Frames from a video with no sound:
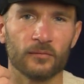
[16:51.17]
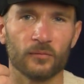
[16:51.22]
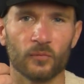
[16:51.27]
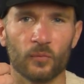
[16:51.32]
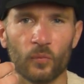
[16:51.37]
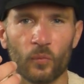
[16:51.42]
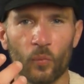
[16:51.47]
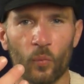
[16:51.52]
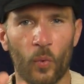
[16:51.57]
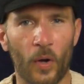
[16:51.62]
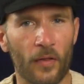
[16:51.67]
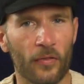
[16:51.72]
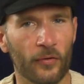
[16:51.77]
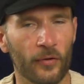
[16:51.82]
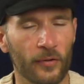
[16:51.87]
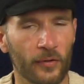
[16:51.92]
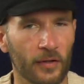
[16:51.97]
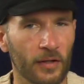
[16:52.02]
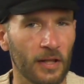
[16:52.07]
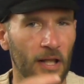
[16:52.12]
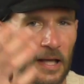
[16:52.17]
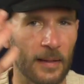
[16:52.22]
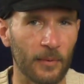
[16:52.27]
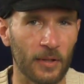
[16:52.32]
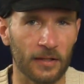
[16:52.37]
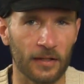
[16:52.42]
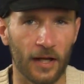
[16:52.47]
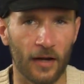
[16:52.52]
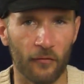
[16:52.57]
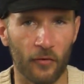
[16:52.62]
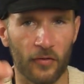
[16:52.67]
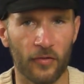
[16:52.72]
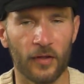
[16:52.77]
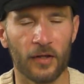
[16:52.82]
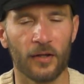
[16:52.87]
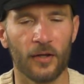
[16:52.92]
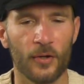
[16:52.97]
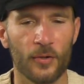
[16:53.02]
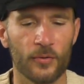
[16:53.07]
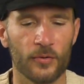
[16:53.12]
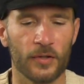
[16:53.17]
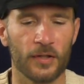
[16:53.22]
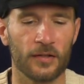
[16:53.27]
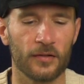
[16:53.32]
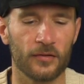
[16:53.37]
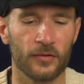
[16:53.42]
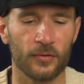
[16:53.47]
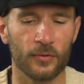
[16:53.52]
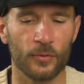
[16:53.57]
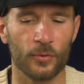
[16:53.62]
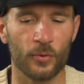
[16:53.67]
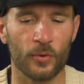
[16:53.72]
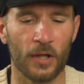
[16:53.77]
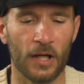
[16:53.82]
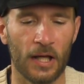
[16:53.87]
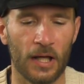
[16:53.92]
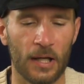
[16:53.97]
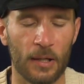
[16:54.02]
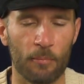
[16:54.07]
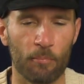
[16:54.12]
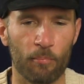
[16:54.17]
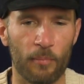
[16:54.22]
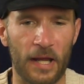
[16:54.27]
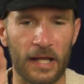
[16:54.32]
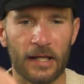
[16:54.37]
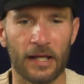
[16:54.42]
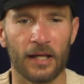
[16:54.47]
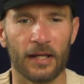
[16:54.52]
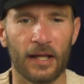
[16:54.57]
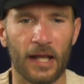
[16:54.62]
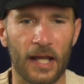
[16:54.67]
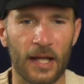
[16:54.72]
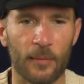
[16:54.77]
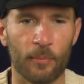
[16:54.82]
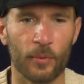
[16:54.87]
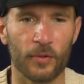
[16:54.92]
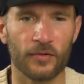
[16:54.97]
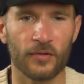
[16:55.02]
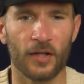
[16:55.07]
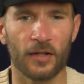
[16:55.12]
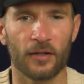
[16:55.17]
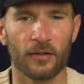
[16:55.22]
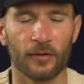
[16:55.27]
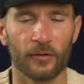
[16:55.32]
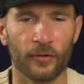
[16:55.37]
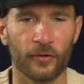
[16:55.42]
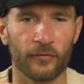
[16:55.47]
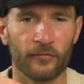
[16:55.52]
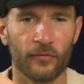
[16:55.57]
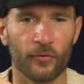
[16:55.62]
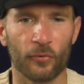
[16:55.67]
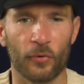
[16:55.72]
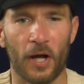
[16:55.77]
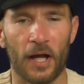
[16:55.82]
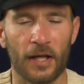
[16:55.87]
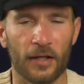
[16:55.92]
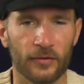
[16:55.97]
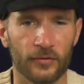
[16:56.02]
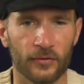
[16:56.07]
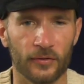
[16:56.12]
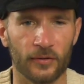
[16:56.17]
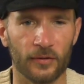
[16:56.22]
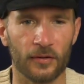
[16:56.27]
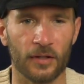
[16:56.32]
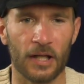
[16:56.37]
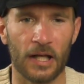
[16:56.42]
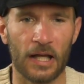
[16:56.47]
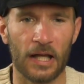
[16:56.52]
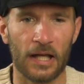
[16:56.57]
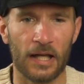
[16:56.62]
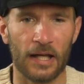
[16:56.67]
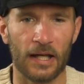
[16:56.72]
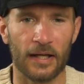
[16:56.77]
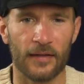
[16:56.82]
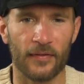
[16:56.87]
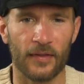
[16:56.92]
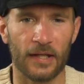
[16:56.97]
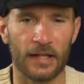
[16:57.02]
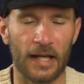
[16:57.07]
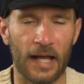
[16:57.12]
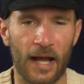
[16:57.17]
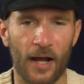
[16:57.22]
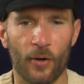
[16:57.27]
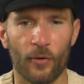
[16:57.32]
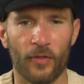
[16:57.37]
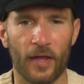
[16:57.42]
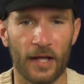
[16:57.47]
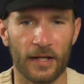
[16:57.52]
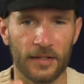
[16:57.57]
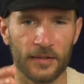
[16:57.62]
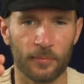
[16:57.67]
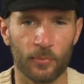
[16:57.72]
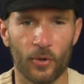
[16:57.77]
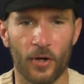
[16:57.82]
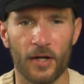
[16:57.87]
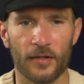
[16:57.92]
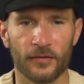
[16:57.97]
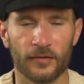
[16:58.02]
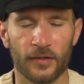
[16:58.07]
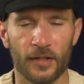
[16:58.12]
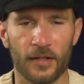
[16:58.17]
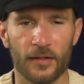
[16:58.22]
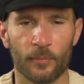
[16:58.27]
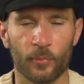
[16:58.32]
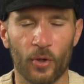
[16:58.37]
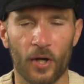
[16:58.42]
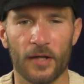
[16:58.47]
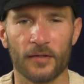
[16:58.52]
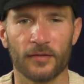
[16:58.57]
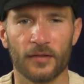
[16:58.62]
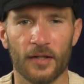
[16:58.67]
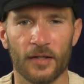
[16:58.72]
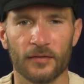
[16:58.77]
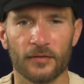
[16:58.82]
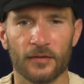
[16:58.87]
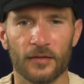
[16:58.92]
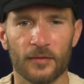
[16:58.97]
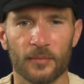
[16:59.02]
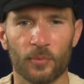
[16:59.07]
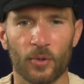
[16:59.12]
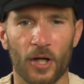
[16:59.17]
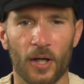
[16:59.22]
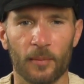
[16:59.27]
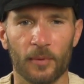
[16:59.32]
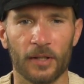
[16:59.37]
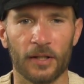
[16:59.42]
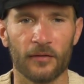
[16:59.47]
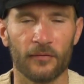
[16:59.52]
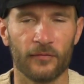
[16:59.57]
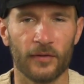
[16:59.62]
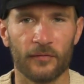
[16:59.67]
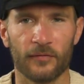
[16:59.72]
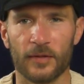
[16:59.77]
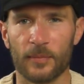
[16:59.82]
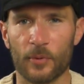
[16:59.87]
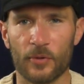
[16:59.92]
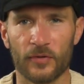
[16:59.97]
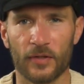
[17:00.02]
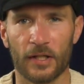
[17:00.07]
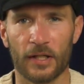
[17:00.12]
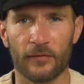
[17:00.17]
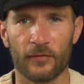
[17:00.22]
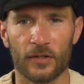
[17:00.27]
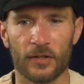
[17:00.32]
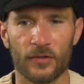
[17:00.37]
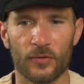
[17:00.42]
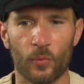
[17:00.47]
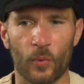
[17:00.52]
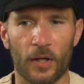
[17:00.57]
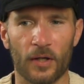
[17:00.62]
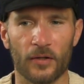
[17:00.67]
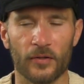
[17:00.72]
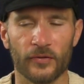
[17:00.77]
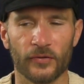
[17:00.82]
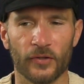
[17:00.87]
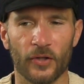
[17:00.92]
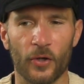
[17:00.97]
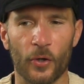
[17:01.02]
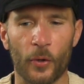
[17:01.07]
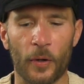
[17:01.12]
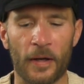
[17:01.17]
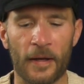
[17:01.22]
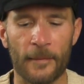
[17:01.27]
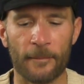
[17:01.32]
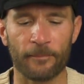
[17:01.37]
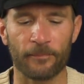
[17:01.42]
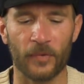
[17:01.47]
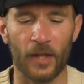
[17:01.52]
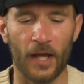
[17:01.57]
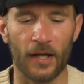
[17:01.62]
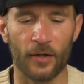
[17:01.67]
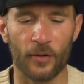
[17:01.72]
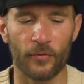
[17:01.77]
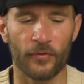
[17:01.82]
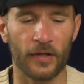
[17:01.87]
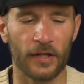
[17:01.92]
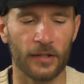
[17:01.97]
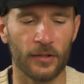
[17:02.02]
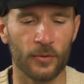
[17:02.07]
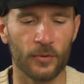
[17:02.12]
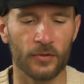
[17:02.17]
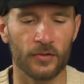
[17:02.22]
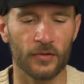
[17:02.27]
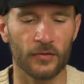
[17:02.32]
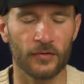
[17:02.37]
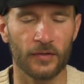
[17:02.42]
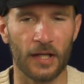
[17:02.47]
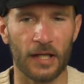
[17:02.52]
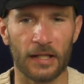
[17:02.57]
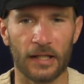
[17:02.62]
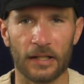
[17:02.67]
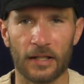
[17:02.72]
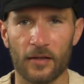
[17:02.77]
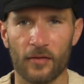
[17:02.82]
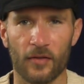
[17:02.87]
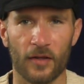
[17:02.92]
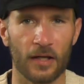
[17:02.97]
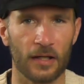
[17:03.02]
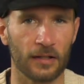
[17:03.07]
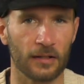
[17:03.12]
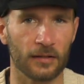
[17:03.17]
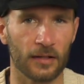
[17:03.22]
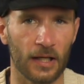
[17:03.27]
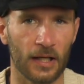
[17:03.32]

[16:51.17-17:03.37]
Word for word: weather, climate, everything goes into making a particular varietal and then how that is processed is probably 50% of it as well. So I don't think you could just take anything